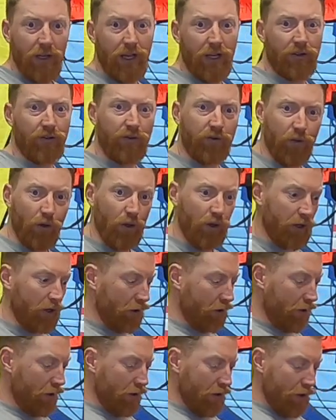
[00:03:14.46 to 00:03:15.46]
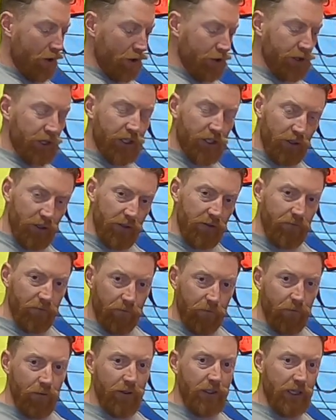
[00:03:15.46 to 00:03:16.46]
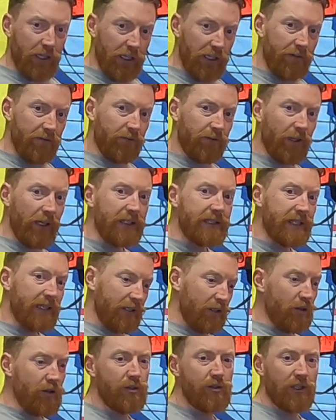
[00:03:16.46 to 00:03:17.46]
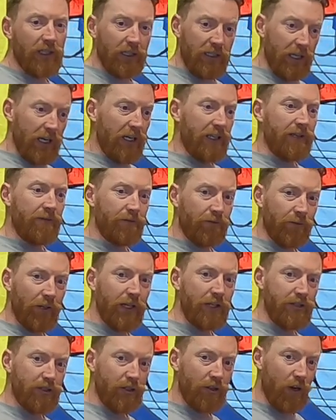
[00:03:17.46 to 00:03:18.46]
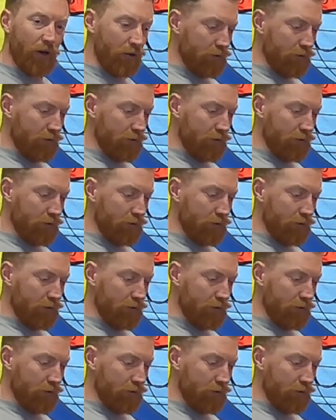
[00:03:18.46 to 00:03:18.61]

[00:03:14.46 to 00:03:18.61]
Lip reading: that's full. You can inflate it using an inflation